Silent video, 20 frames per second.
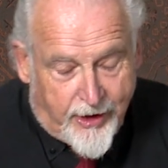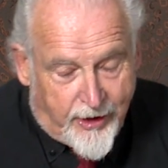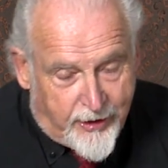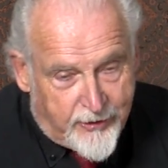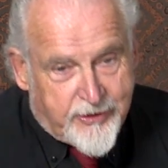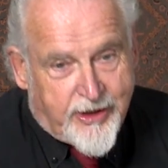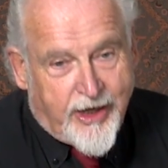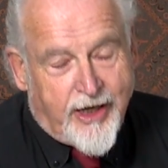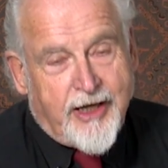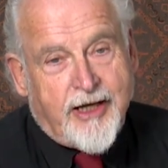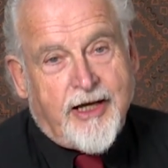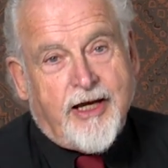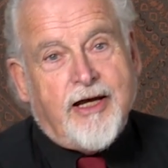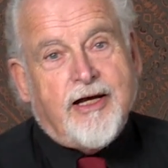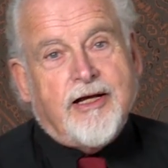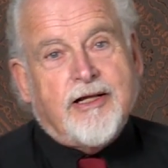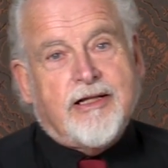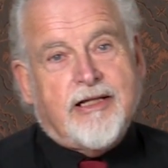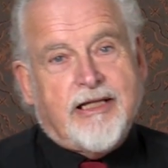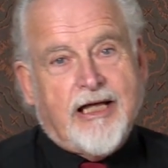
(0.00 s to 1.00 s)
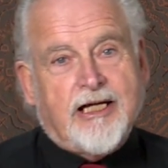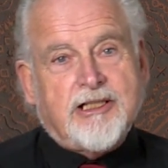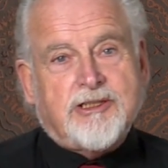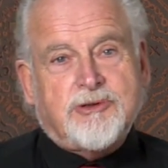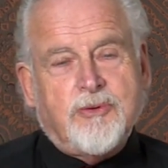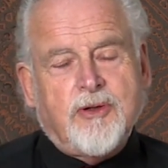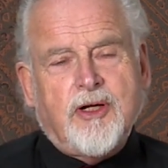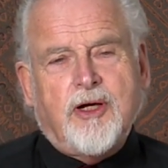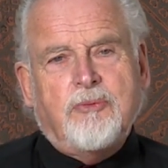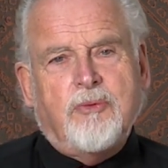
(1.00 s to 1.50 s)
Okay,
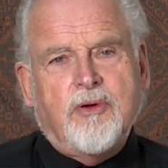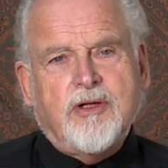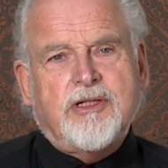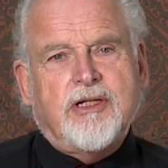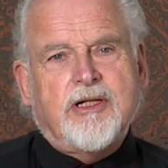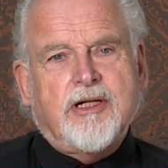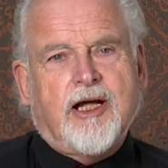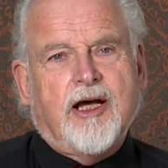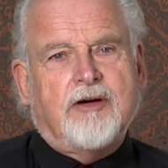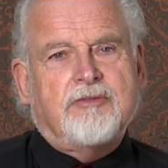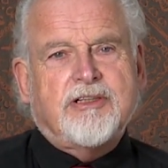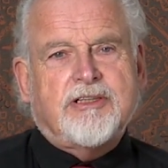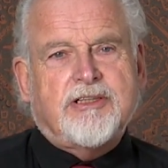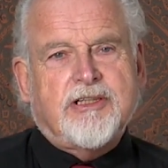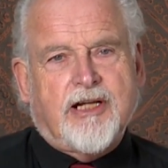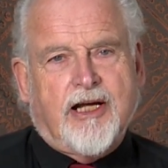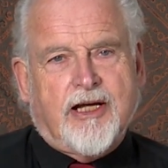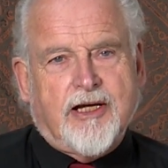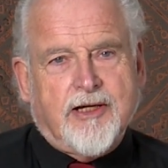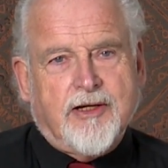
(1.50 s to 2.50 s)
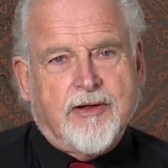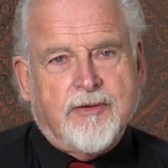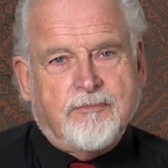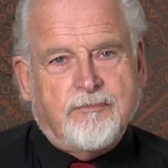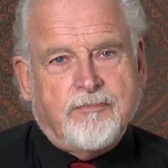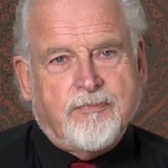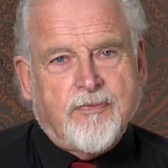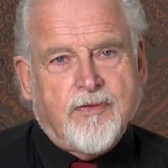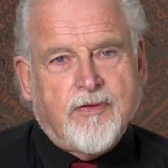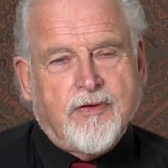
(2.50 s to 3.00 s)
that's what I wanted to cover today.
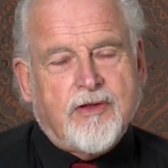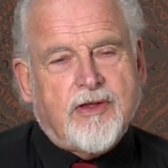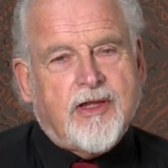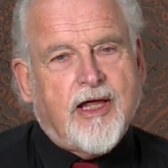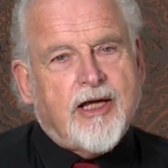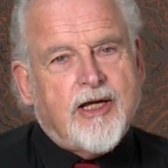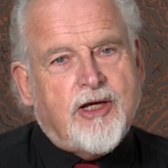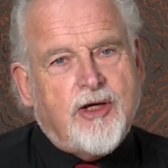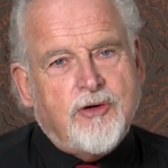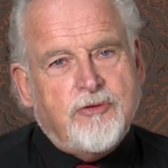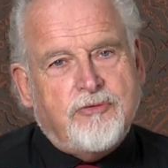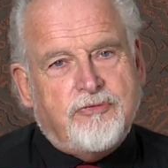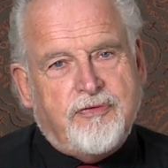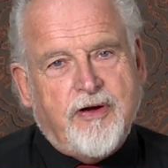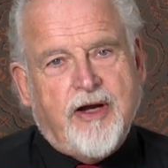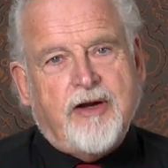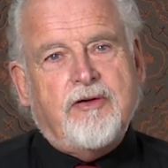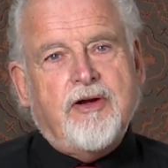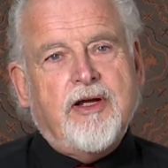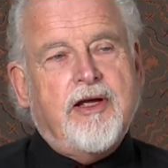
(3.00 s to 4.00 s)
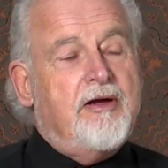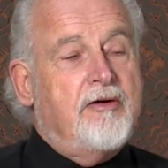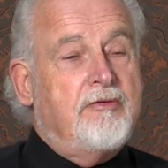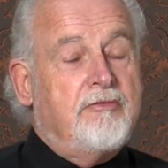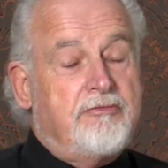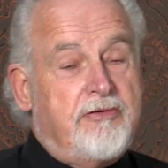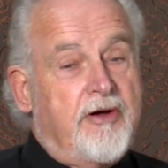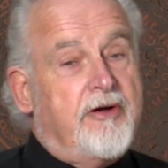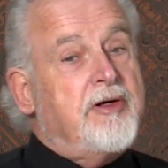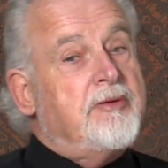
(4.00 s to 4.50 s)
Thank you very,
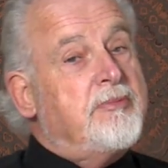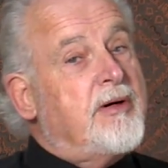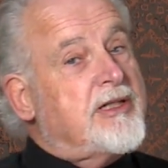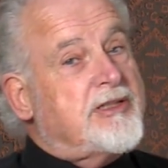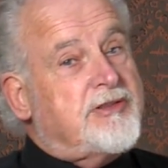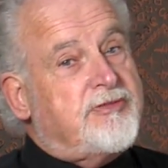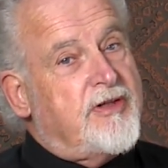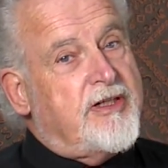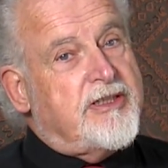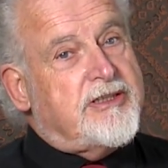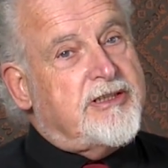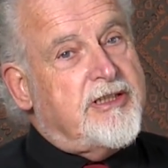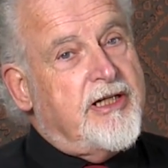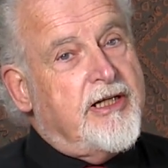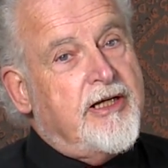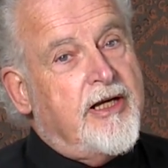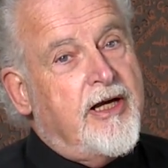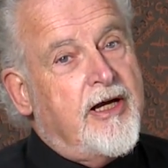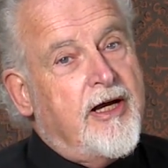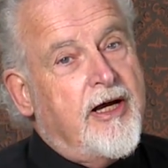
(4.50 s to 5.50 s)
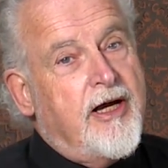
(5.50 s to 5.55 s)
very much for listening.